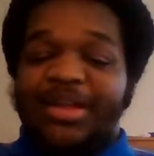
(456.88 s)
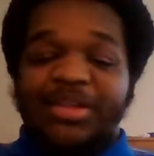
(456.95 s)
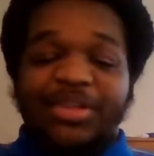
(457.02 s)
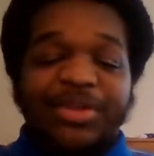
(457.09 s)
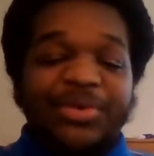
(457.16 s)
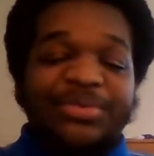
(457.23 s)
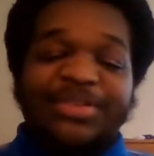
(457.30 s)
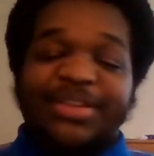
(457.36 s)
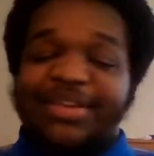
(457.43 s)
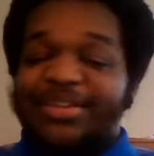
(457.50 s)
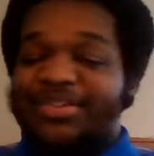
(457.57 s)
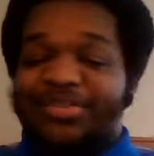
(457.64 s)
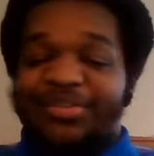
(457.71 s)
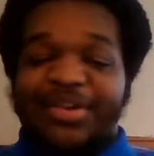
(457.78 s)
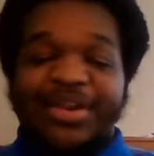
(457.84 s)
glued to the
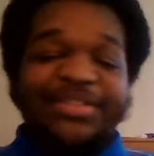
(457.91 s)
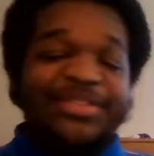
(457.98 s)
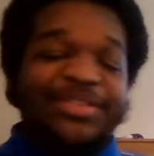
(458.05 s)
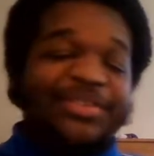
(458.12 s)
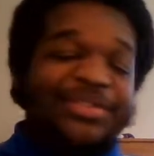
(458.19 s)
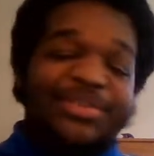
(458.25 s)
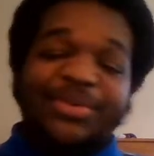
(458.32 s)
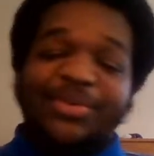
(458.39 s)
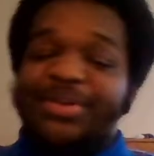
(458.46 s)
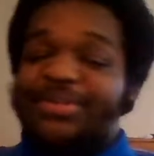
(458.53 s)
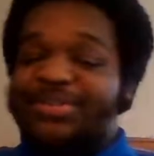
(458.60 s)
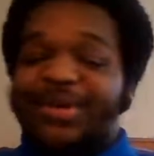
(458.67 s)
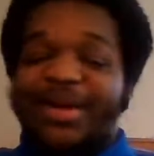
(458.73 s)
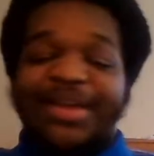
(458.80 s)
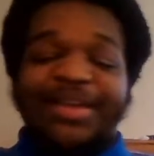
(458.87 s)
screens to
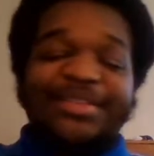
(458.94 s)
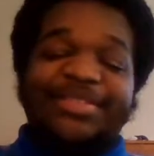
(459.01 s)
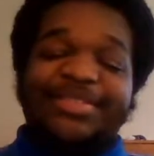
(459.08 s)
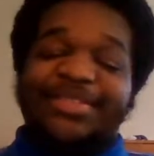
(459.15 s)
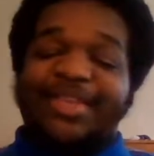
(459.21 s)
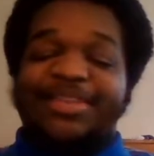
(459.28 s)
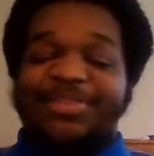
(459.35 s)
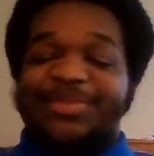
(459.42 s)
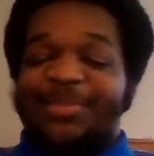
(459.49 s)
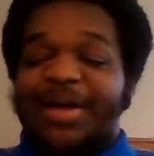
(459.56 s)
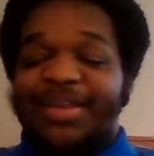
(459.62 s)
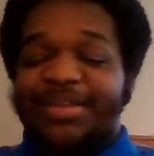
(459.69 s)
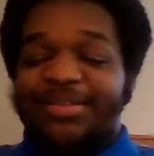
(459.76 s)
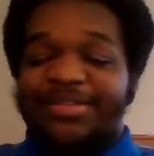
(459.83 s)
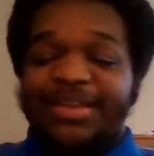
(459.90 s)
it. So I guess that's
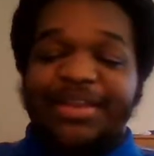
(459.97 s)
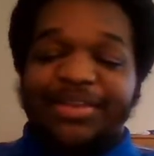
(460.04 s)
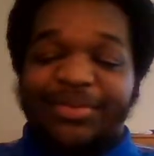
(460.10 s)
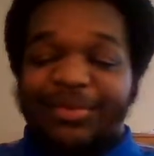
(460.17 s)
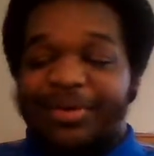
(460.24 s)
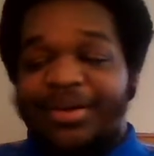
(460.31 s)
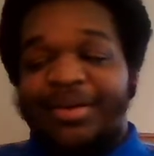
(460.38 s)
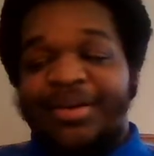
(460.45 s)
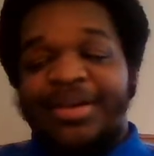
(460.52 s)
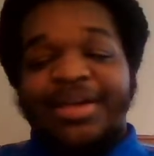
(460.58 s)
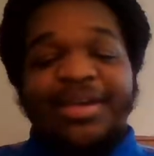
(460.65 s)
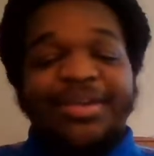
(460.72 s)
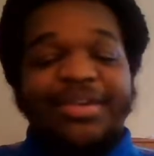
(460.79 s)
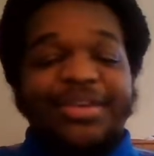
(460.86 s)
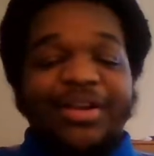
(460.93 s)
why they did it, or,
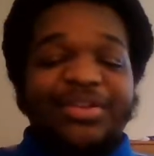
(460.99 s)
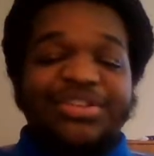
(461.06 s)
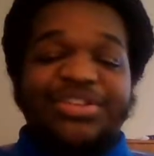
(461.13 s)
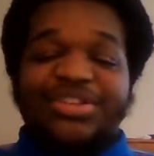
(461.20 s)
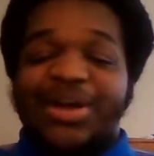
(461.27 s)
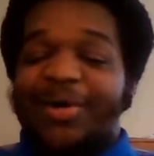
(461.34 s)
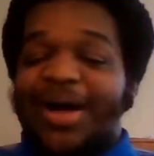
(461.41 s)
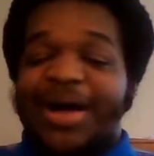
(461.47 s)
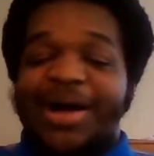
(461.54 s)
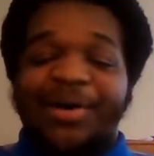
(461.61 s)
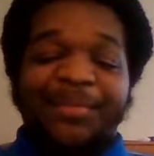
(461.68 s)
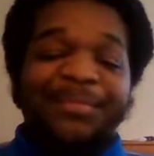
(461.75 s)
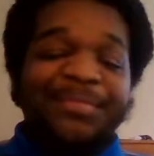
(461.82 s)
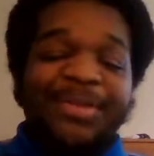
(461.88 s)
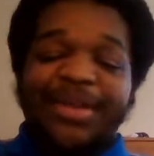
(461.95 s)
you know, to show
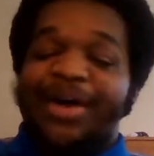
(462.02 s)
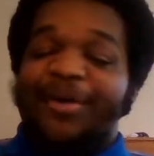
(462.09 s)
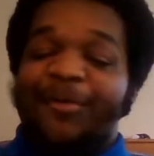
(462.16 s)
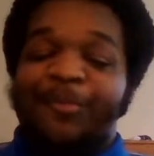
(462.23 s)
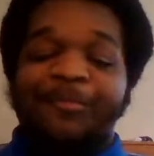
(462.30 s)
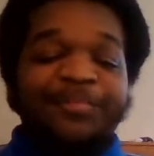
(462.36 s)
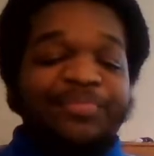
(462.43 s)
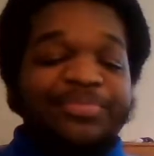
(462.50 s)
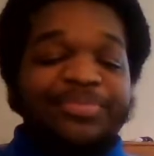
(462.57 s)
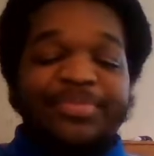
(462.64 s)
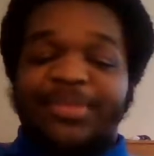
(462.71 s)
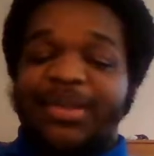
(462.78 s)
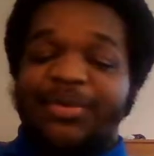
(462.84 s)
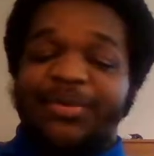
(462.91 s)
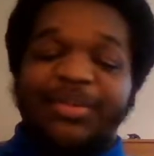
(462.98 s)
how, you know,
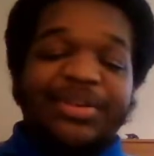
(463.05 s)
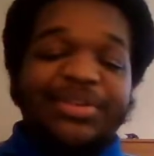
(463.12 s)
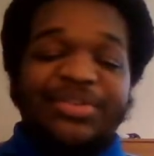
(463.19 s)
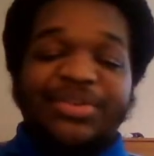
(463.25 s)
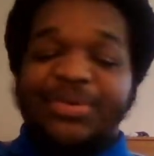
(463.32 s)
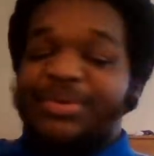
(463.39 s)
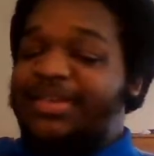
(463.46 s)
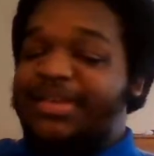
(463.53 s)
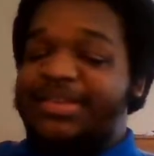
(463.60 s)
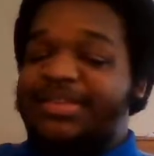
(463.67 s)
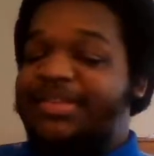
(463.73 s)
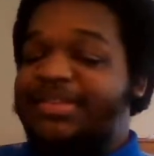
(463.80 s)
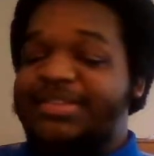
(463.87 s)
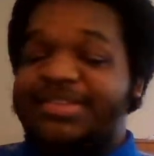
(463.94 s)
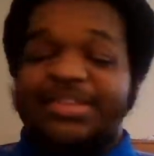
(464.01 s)
what they're doing to
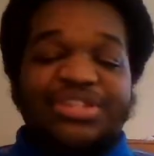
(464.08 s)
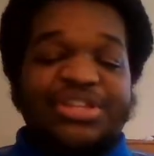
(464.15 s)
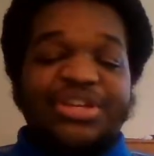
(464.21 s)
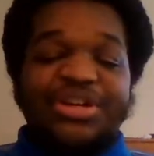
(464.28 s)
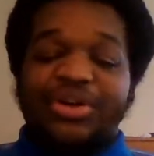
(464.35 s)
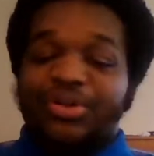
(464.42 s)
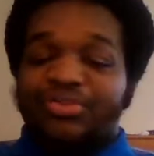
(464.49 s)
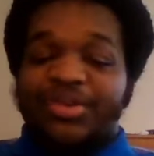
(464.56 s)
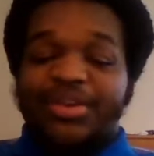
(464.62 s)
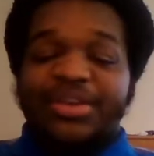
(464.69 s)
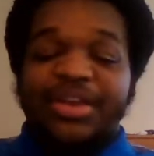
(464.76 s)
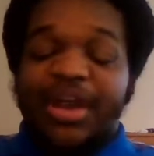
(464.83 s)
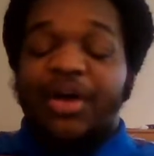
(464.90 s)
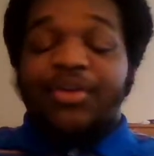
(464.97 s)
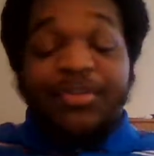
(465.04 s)
these innocent children.
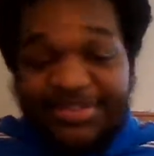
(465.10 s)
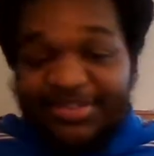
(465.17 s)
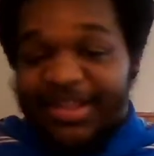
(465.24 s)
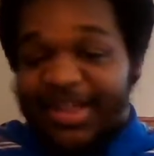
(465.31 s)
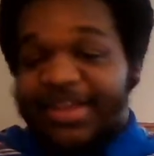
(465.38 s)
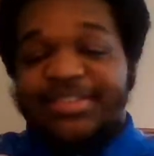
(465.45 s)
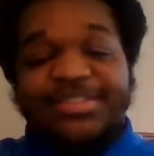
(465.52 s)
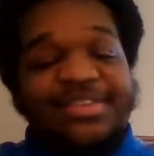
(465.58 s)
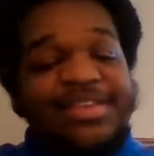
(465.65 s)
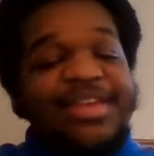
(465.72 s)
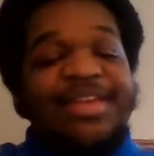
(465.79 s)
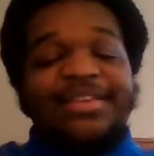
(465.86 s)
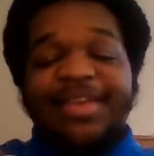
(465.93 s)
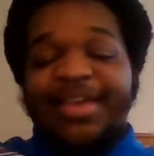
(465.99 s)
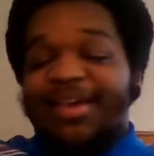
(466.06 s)
You know, it's like I
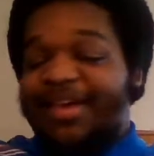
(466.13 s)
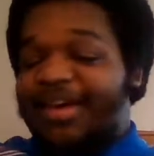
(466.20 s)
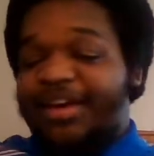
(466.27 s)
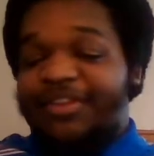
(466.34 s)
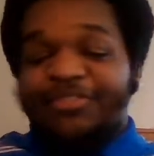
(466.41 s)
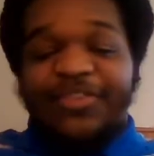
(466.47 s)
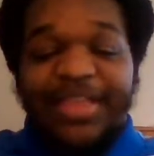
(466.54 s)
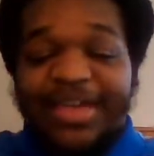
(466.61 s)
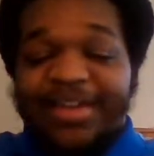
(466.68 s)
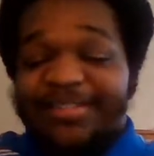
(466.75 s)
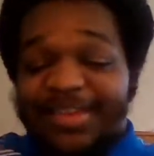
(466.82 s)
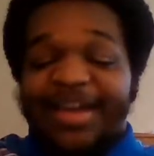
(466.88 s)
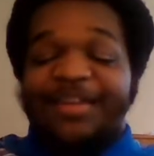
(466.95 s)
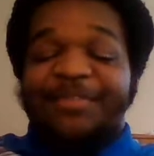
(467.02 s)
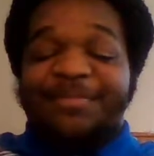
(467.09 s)
said, I feel like,
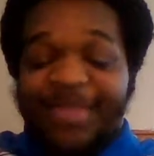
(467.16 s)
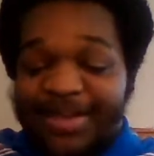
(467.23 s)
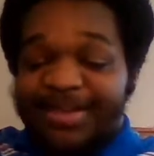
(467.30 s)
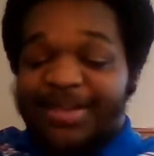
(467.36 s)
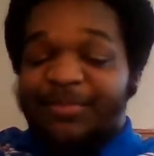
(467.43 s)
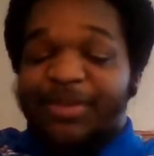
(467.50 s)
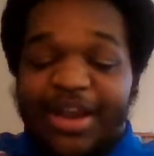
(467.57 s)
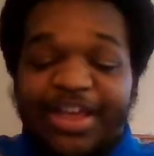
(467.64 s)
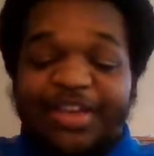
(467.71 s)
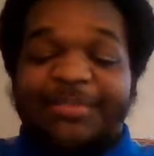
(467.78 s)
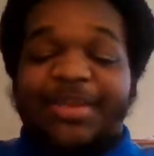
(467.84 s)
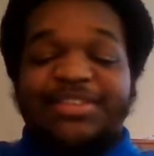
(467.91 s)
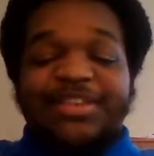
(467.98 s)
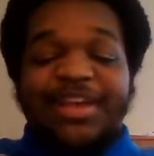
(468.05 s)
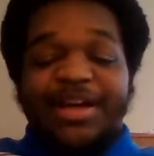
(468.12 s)
yeah, like what
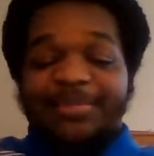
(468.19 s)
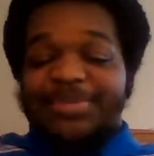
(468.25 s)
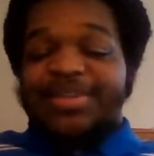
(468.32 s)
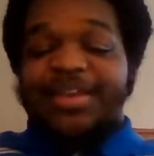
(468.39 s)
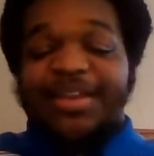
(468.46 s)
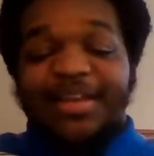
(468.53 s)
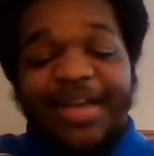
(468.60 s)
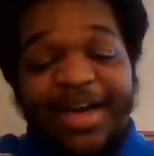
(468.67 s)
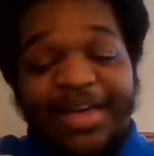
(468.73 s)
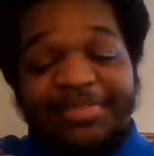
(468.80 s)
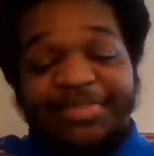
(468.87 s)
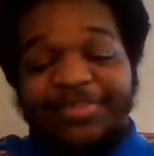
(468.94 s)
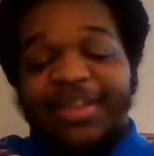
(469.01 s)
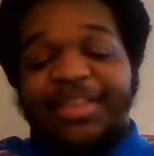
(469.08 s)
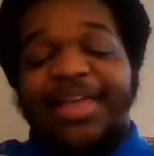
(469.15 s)
Anime Snob said, I
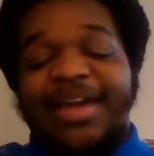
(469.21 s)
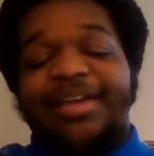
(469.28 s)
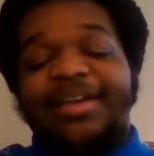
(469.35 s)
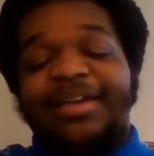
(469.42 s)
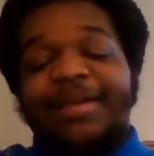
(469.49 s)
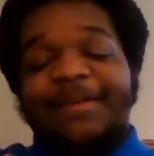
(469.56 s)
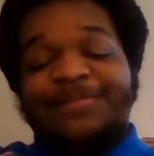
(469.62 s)
feel like